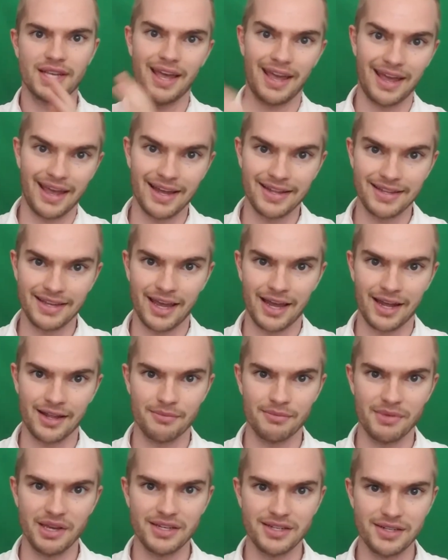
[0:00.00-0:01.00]
and
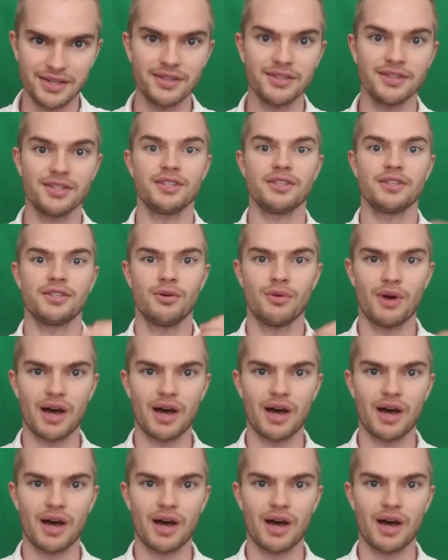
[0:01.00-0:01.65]
animations so